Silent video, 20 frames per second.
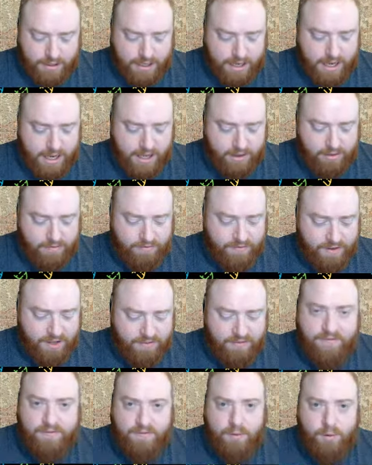and
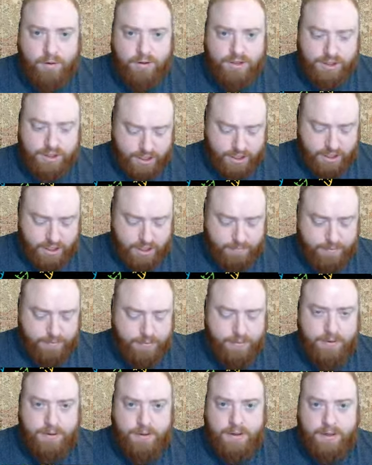the V4 chip,
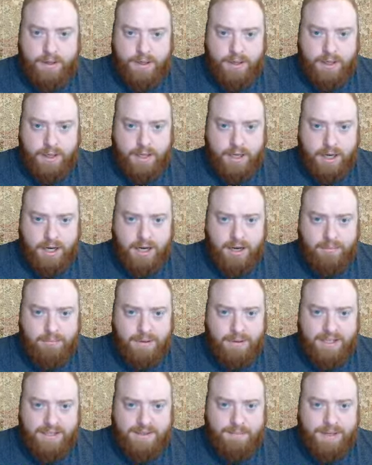
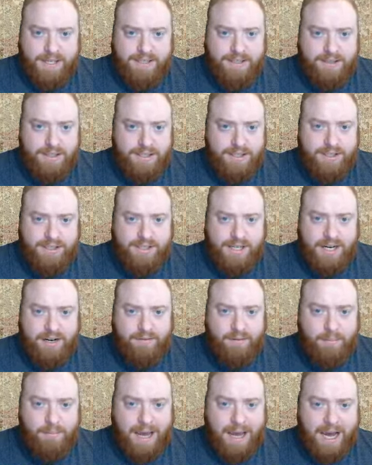um, it's basically just
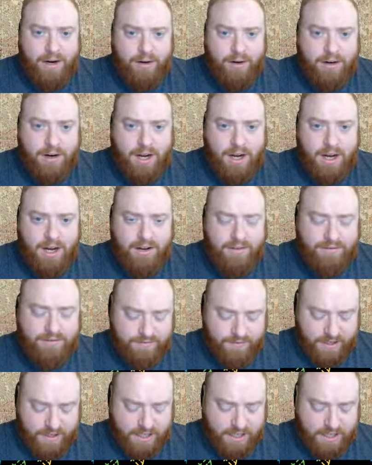kind of a matter
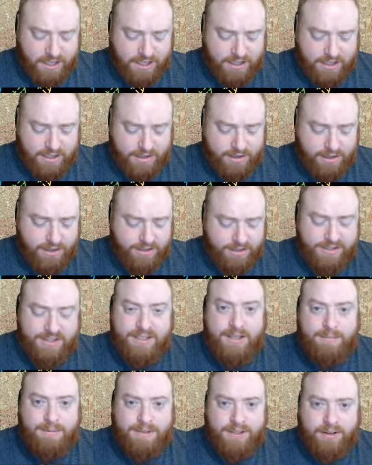of uh, the
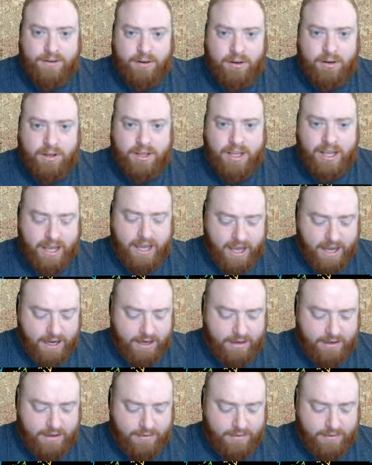SNPs that they're looking at.